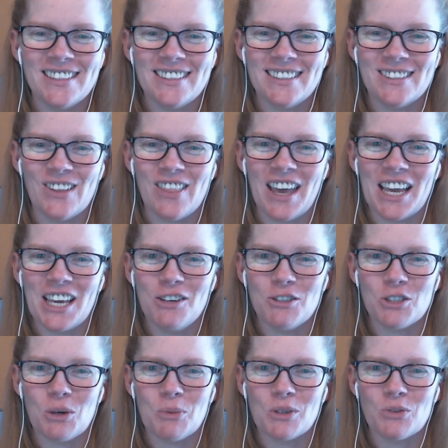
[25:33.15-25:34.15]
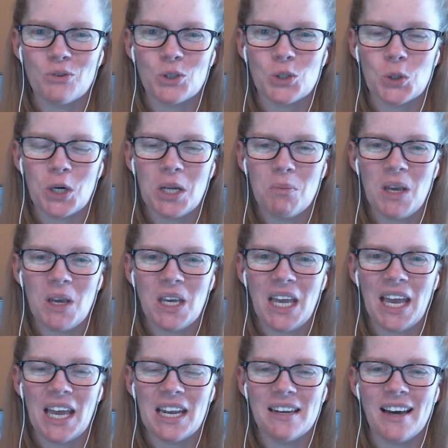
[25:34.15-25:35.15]
So thank you so much for joining me,
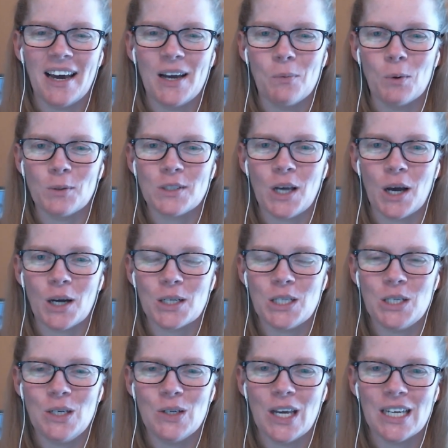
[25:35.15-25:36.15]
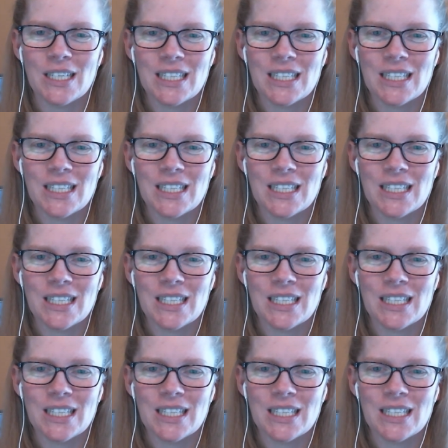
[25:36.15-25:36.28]
and I will talk to you guys